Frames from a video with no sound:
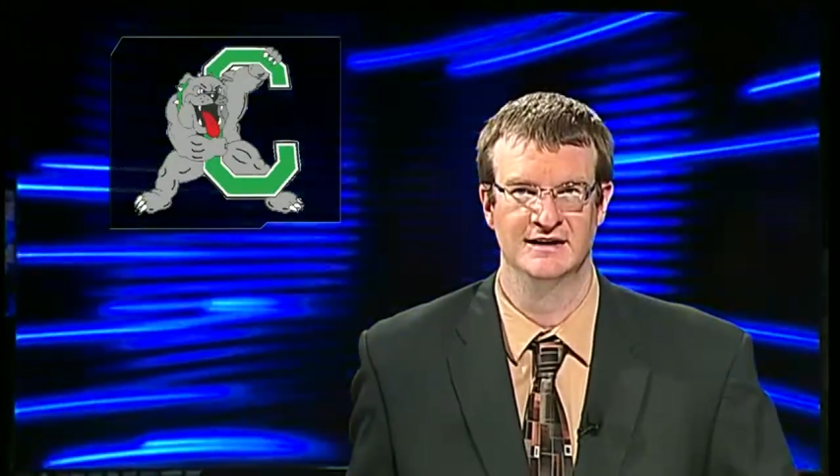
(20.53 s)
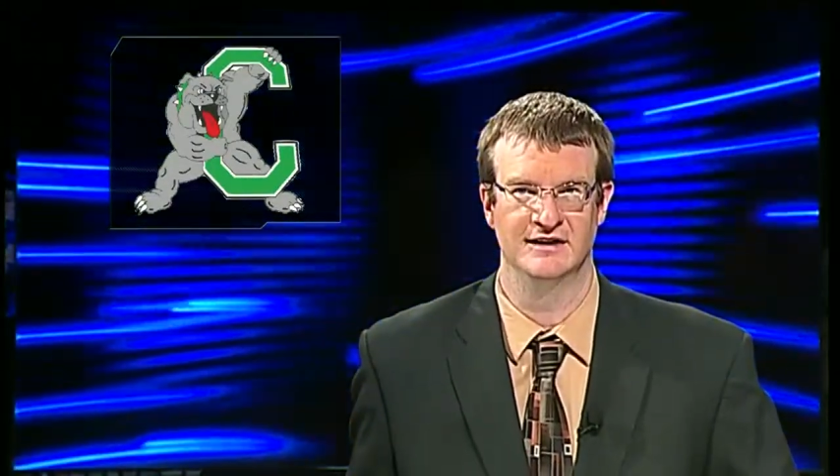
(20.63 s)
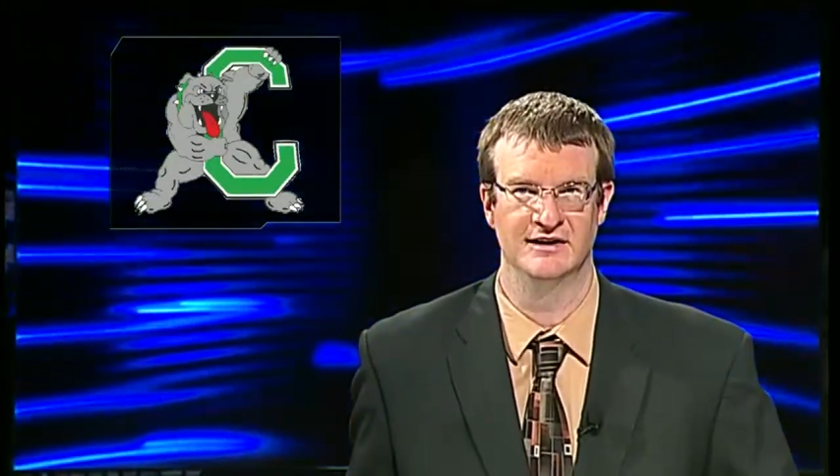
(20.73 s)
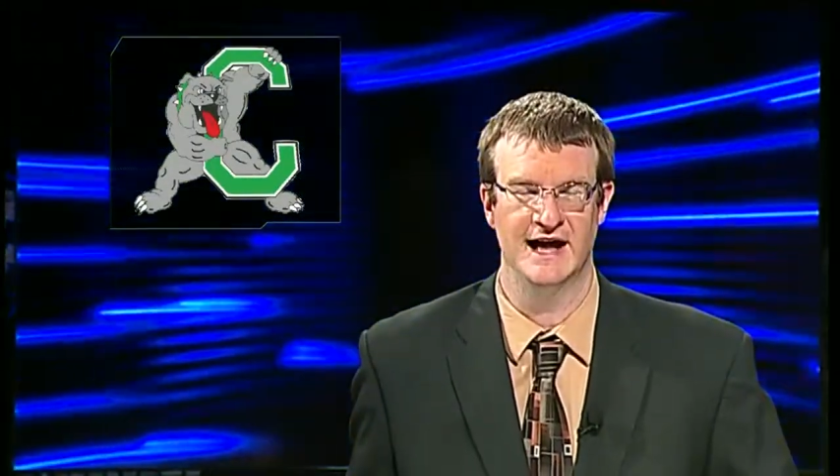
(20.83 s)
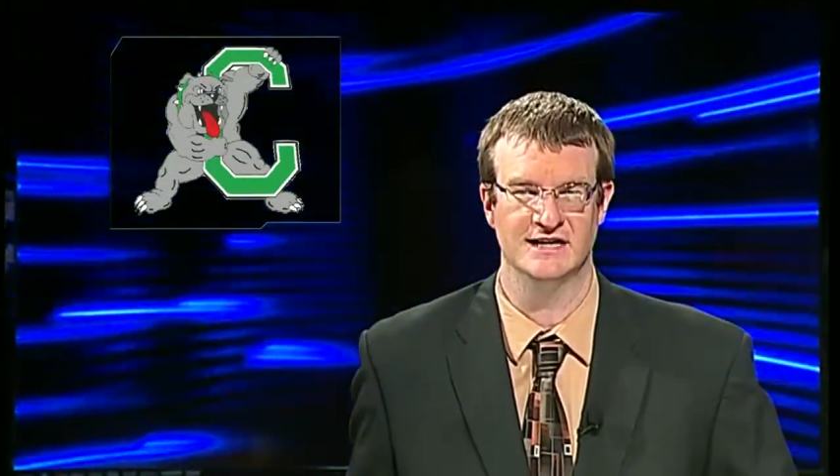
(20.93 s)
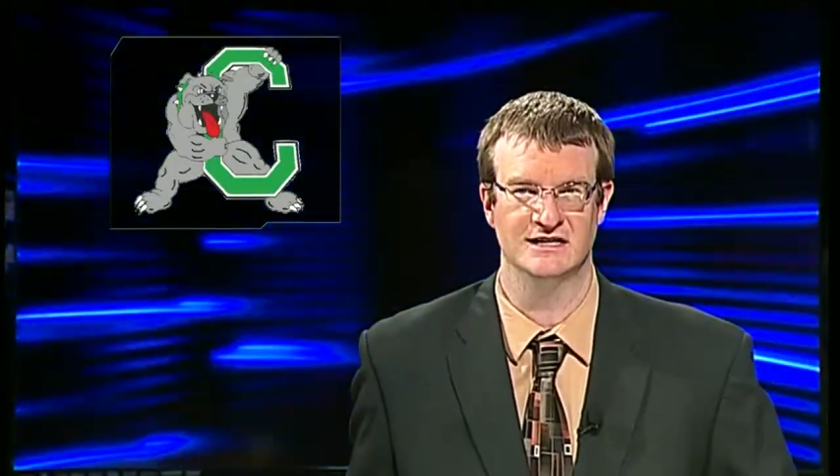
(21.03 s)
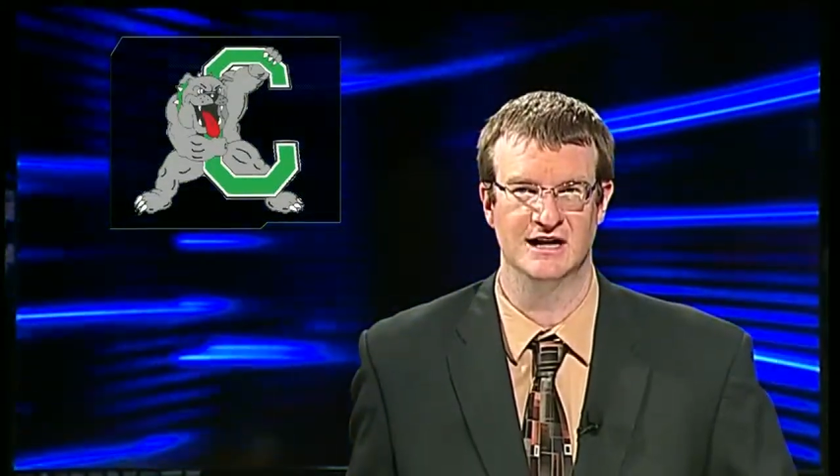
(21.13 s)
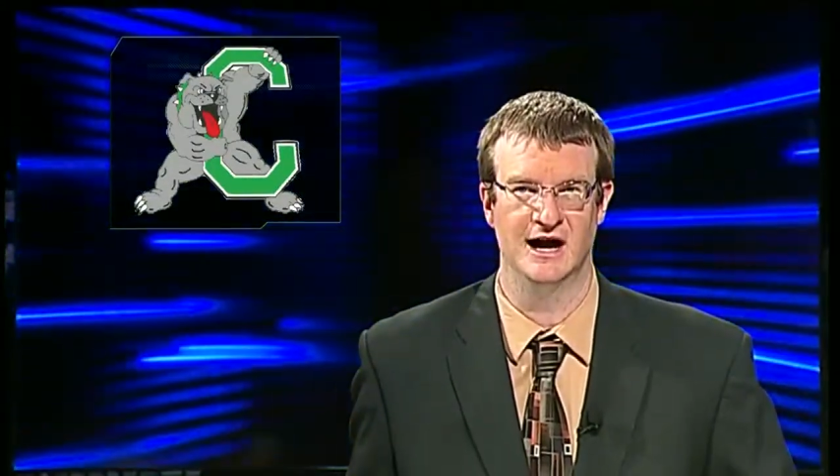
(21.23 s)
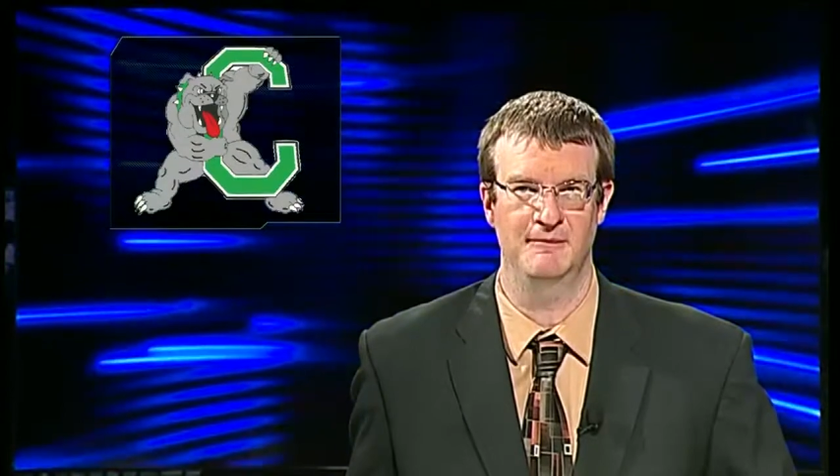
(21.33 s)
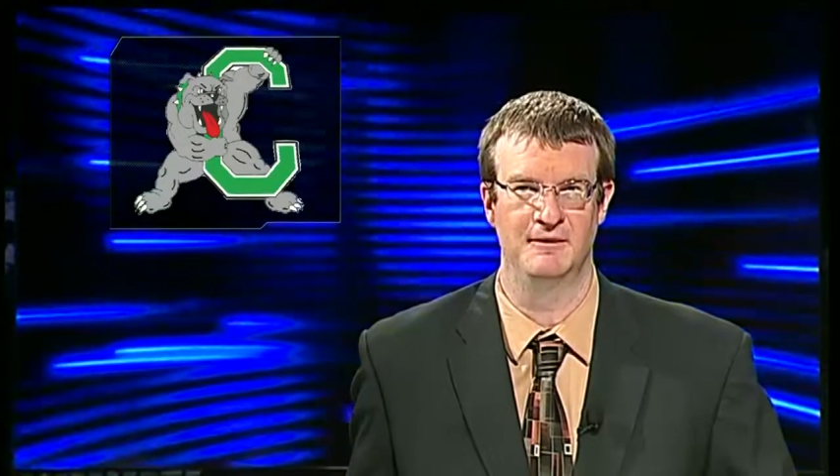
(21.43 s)
They're in action
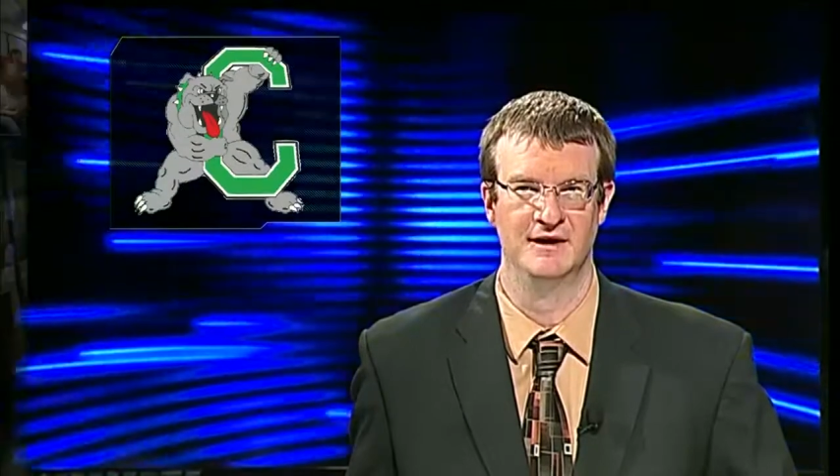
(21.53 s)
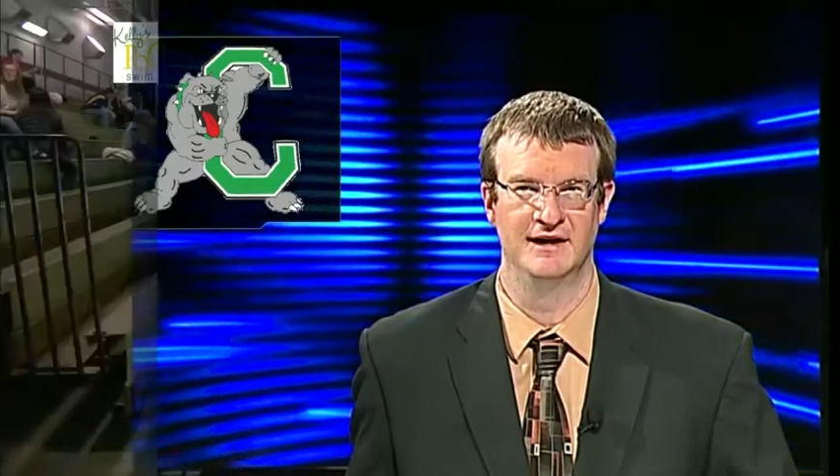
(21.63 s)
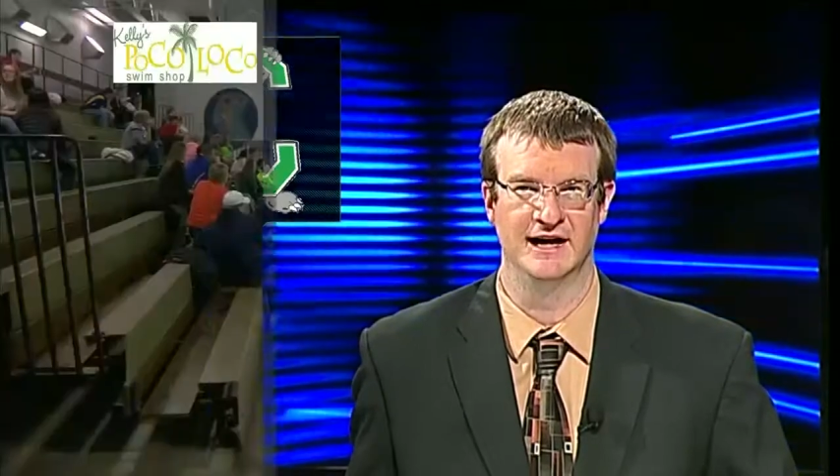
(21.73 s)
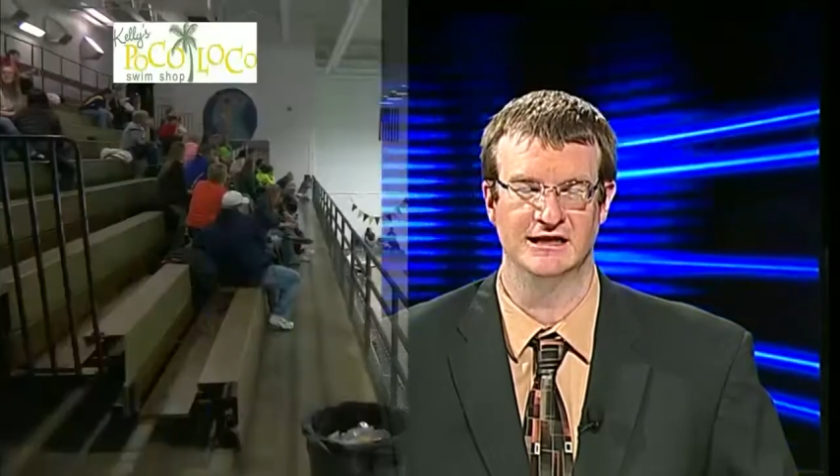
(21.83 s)
up at the